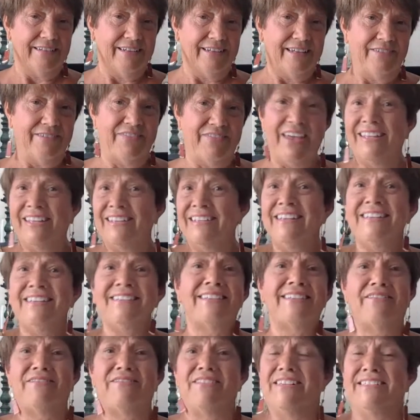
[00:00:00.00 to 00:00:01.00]
if they at least
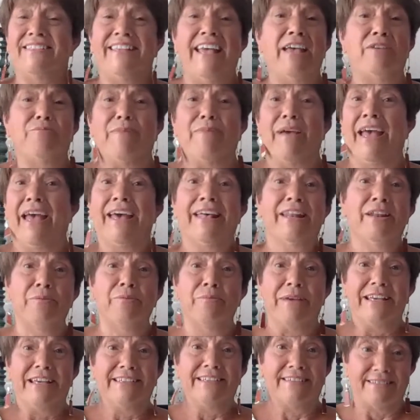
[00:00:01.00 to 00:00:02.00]
have the same
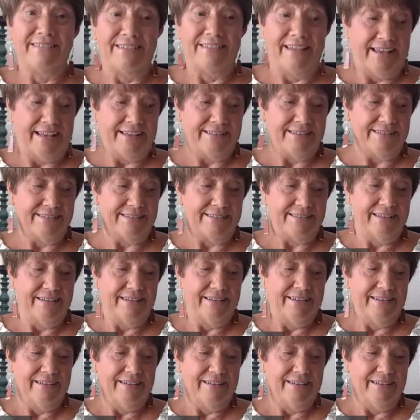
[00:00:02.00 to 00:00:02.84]
enemies as us.